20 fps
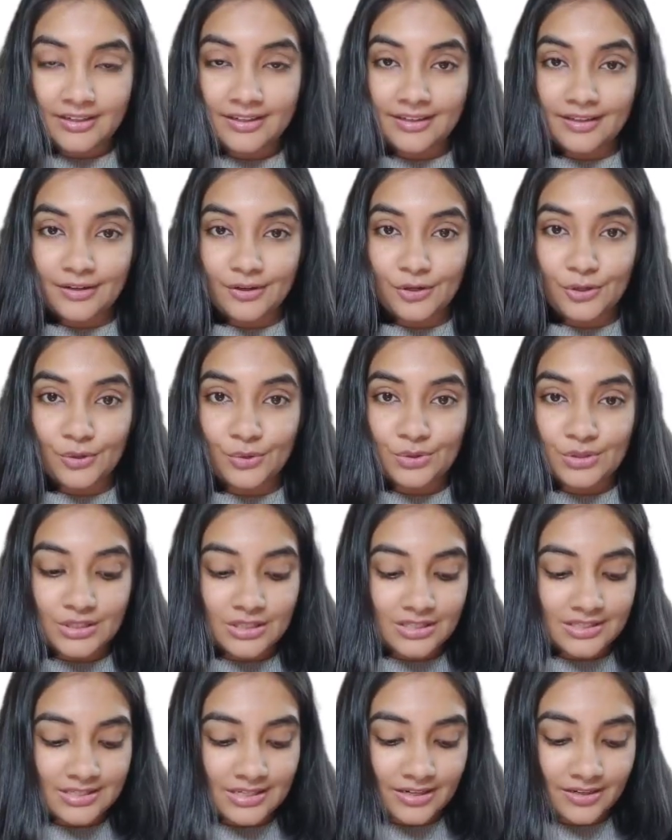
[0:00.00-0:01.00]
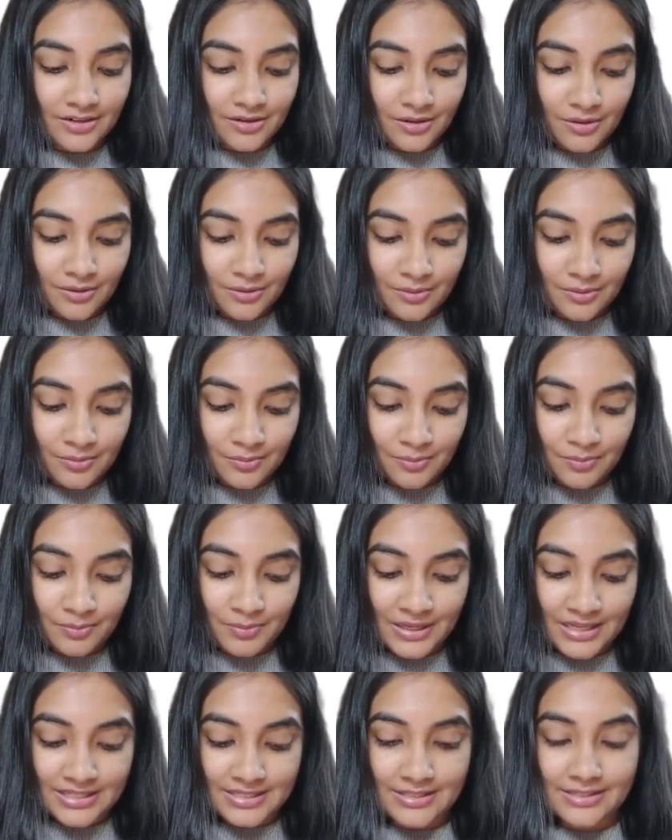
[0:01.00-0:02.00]
keratosis and
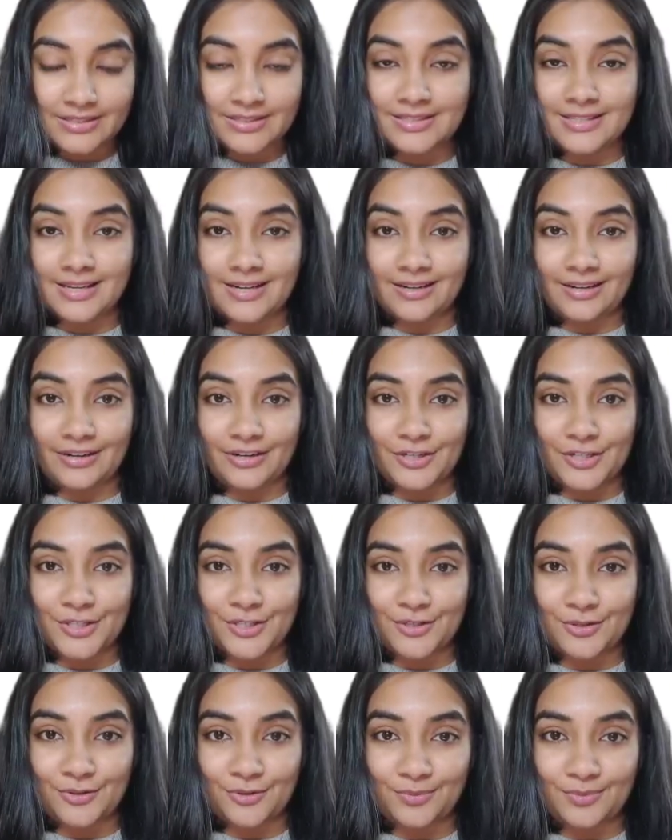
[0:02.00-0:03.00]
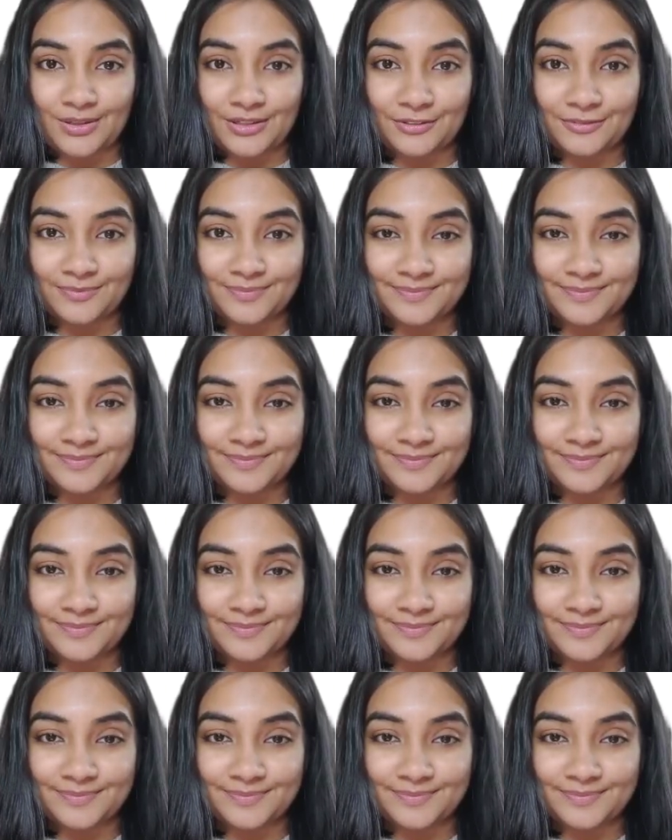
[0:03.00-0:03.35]
basal cell carcinoma.